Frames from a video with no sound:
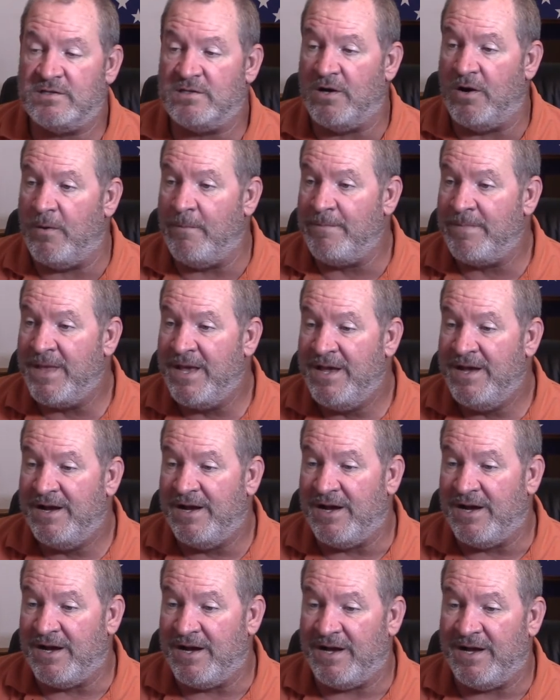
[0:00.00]
So
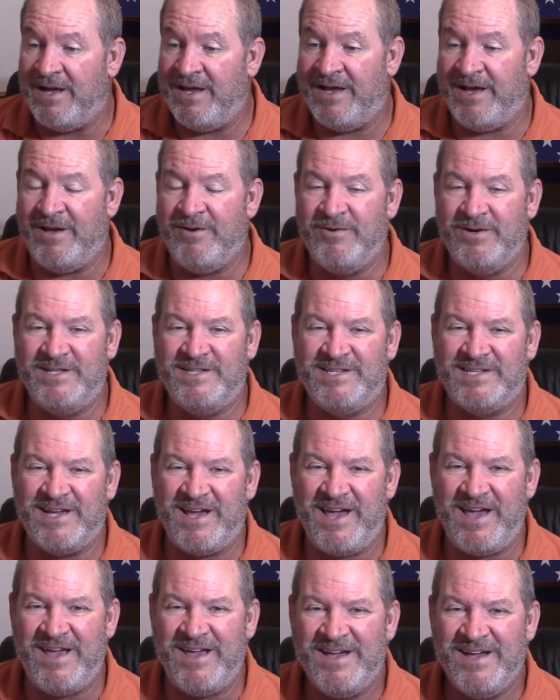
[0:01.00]
uh, I would
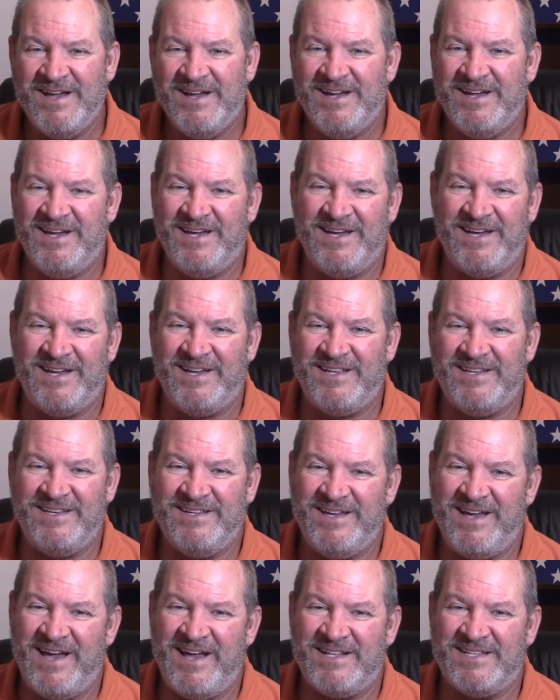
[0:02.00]
say,
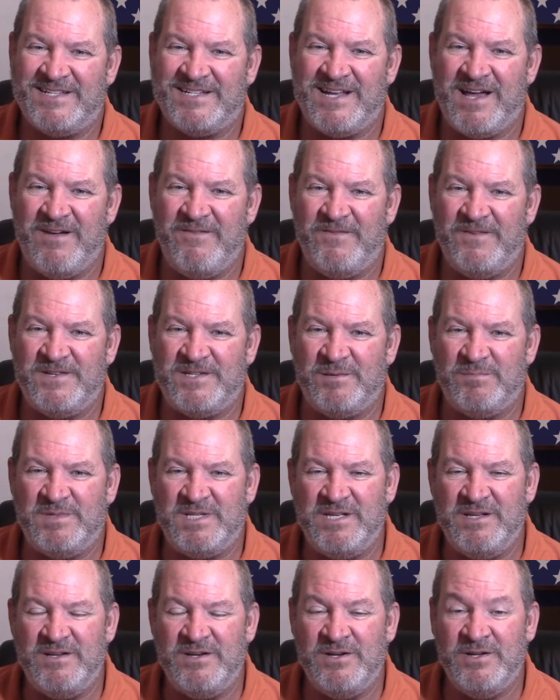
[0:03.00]
it, yeah, it's time for some
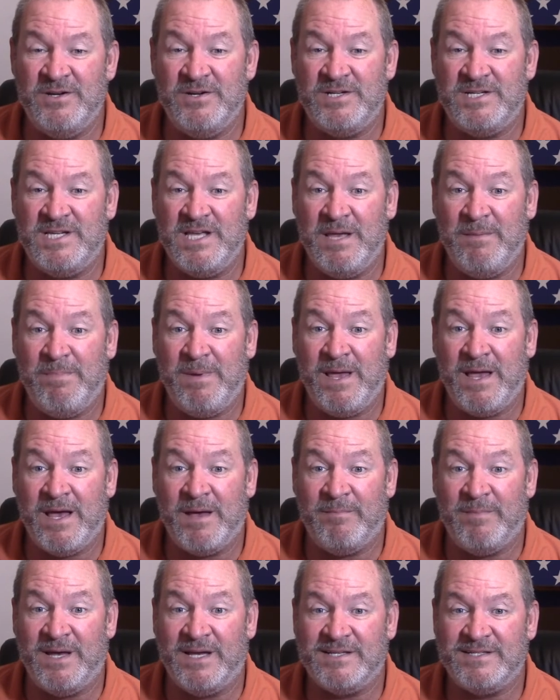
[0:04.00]
t new T P
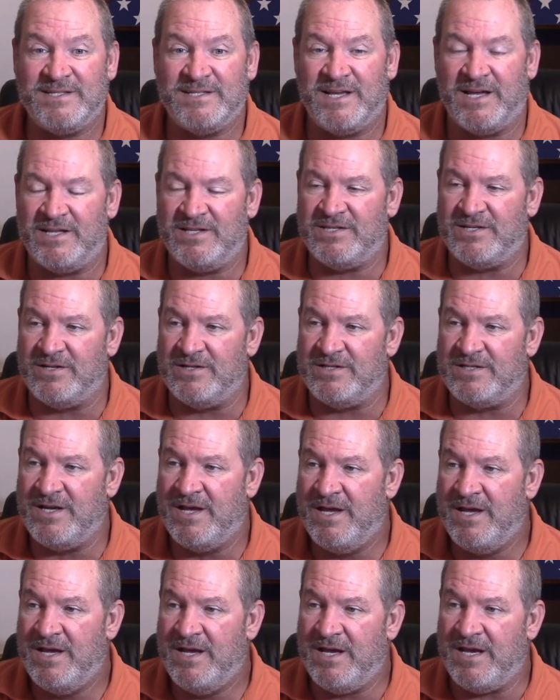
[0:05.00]
M S sensors.
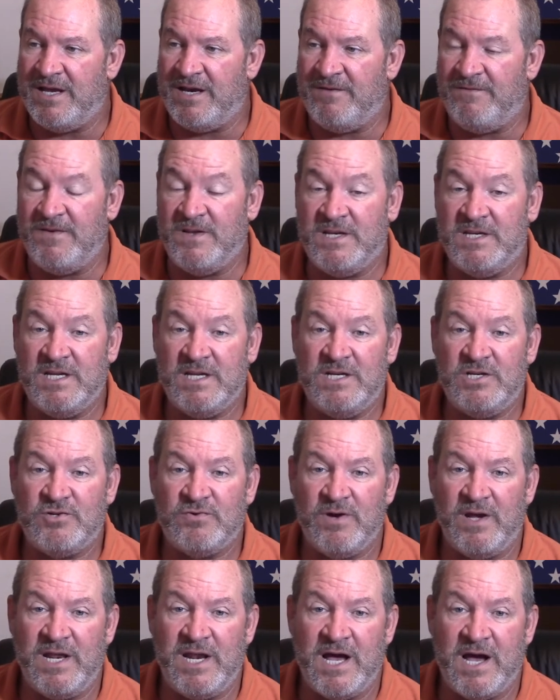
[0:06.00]
And if you did
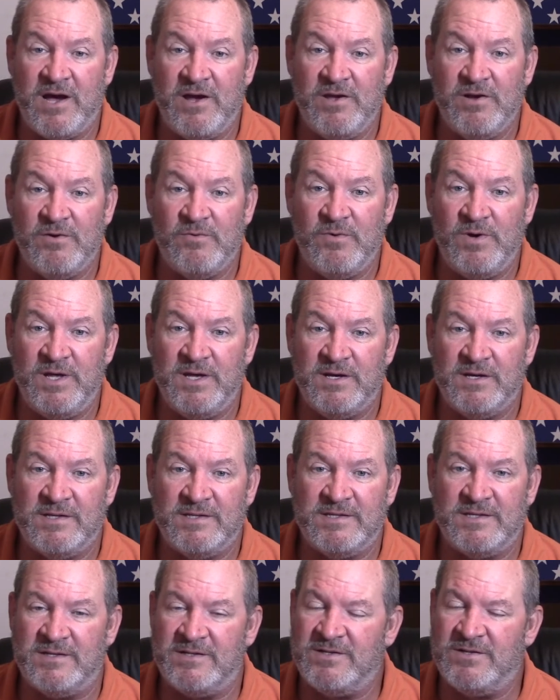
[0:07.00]
trade out your
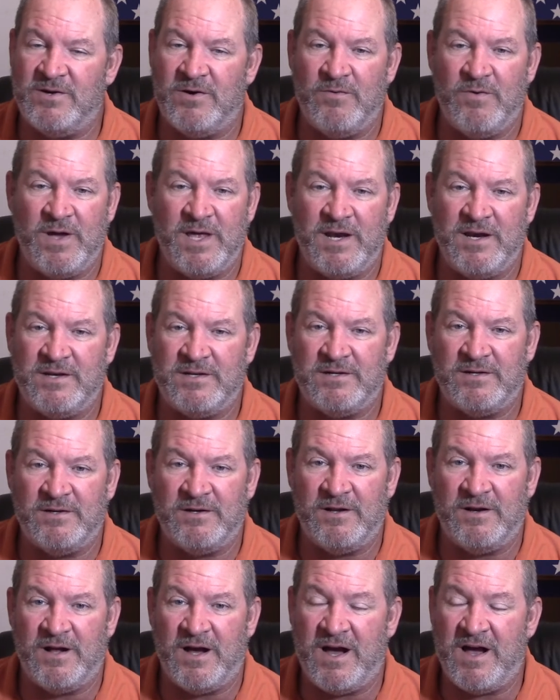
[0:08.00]
wheels, there's no way to
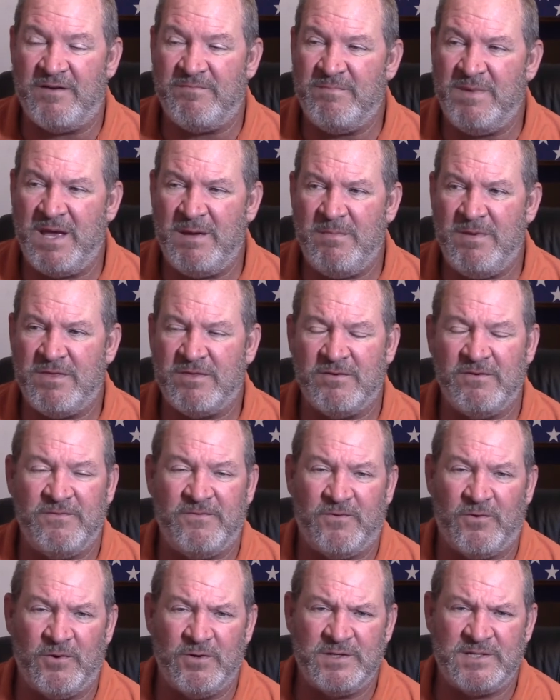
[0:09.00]
turn it off. Maybe through
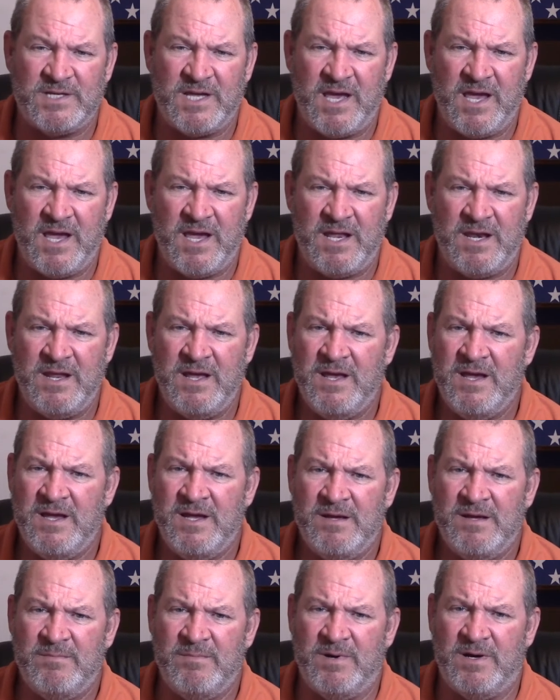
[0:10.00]
Forescan.
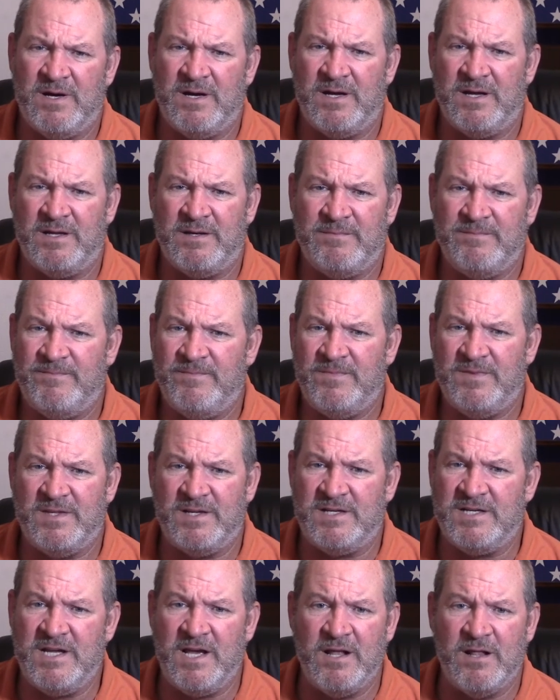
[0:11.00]
But
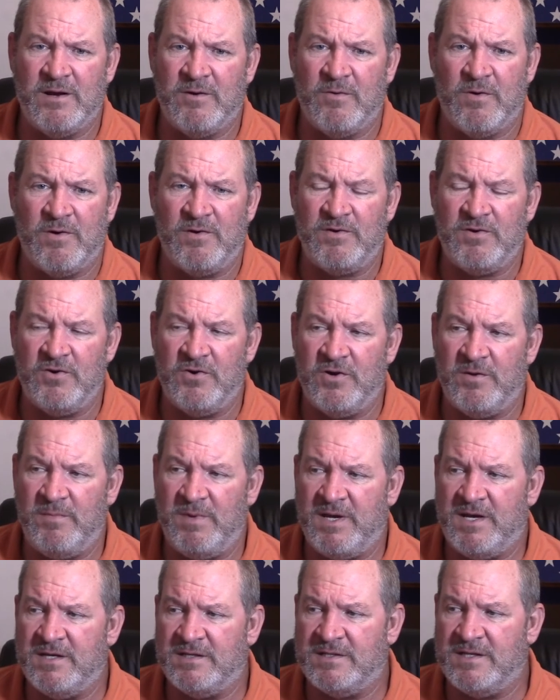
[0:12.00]
the dealer won't do it
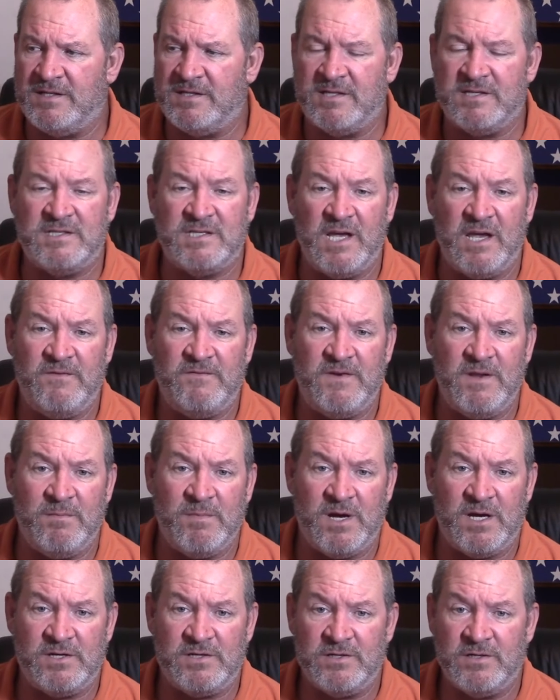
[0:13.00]
because it's a safety
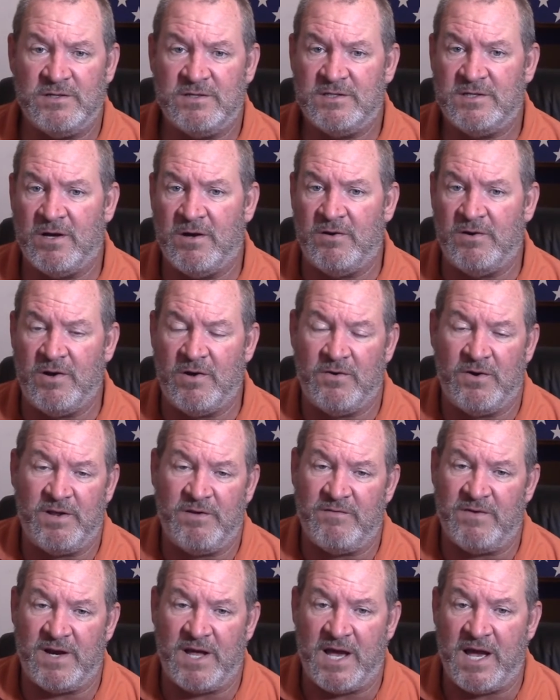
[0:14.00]
measure, so don't
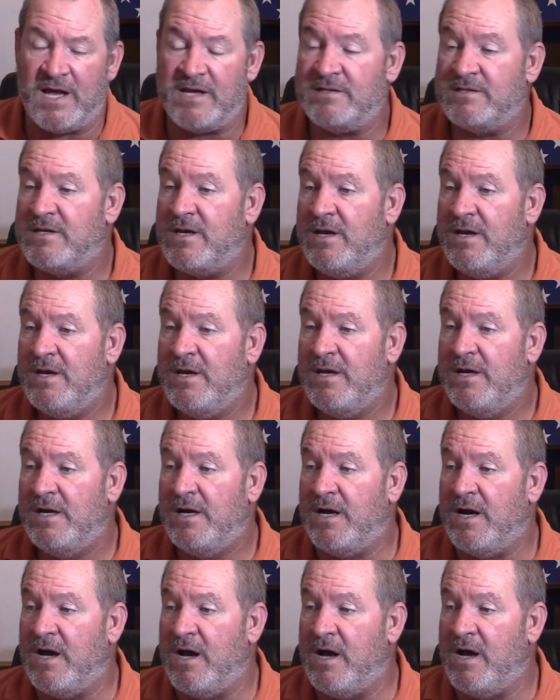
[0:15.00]
even ask.
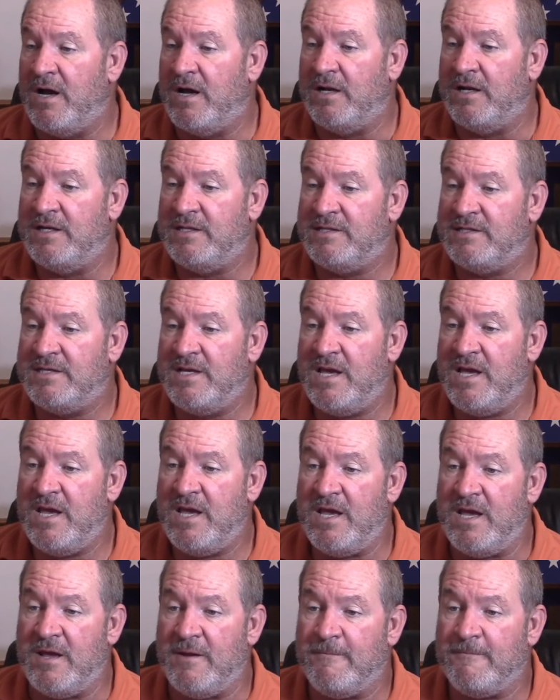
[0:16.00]
Uh, let's
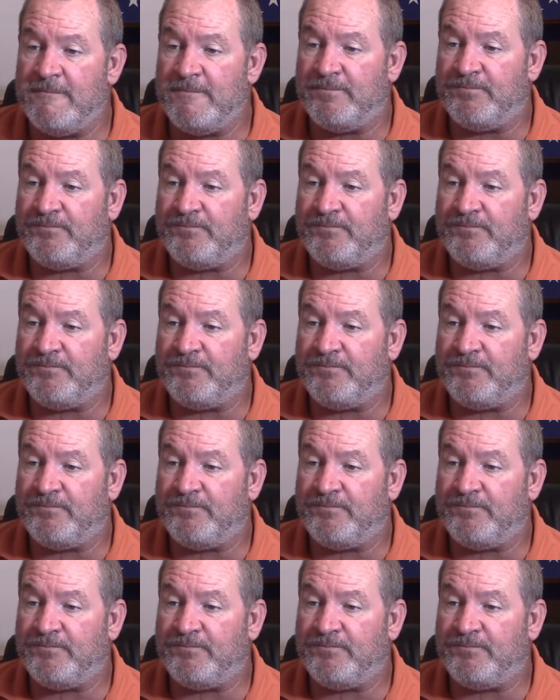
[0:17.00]
see.